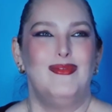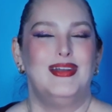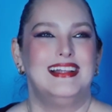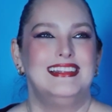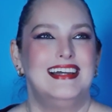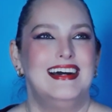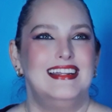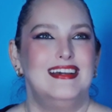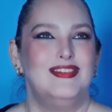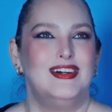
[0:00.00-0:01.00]
with a
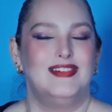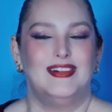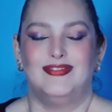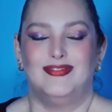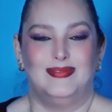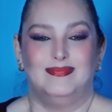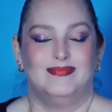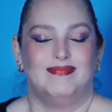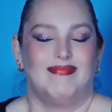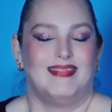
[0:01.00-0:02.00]
lot of
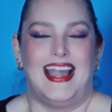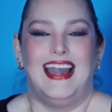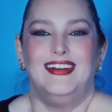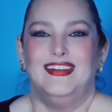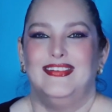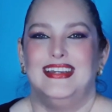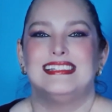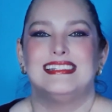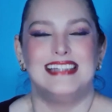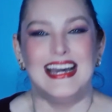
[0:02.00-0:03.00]
I don't know,
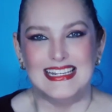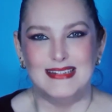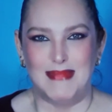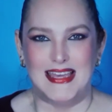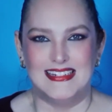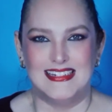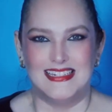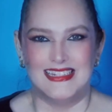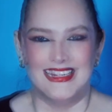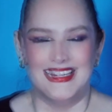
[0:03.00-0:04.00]
excitement